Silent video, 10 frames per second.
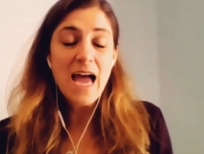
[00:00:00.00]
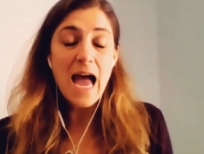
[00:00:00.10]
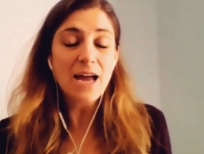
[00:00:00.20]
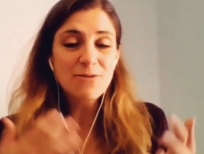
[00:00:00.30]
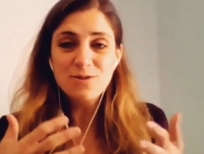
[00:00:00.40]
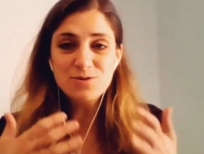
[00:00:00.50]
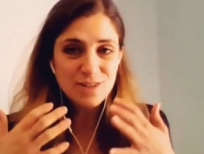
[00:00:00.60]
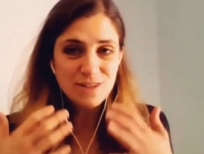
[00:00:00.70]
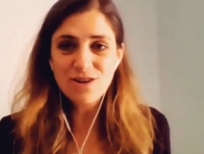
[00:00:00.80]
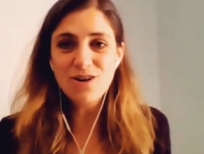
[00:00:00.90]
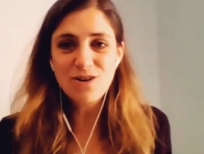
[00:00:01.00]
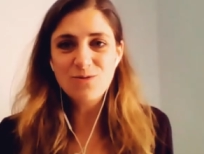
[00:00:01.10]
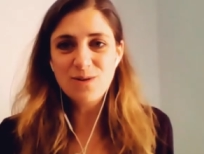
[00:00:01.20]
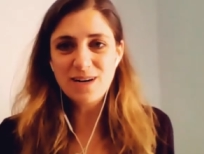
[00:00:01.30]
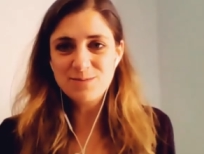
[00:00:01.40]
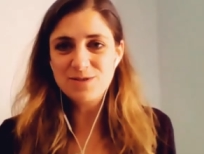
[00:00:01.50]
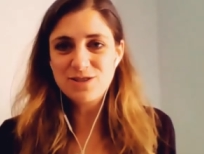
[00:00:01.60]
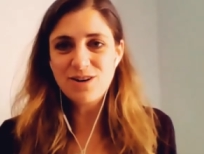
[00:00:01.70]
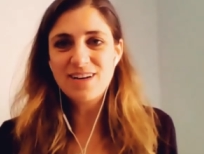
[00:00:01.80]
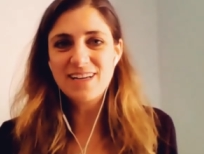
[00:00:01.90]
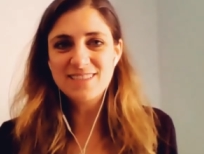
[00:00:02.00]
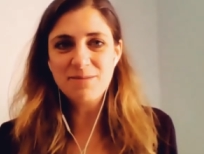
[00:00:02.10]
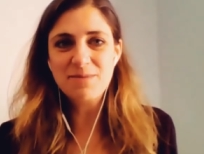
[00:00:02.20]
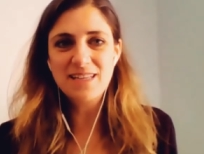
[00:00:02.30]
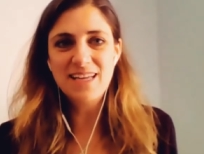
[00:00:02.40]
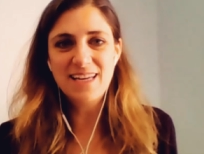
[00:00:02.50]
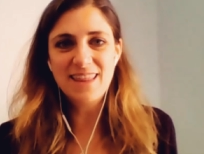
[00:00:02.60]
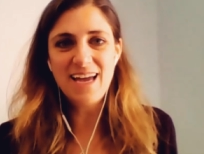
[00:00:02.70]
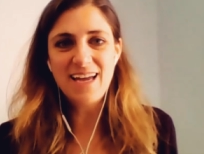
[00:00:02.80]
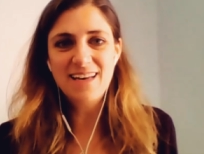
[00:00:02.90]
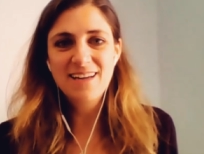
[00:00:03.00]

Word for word: I don't usually know when I'm starting something like that.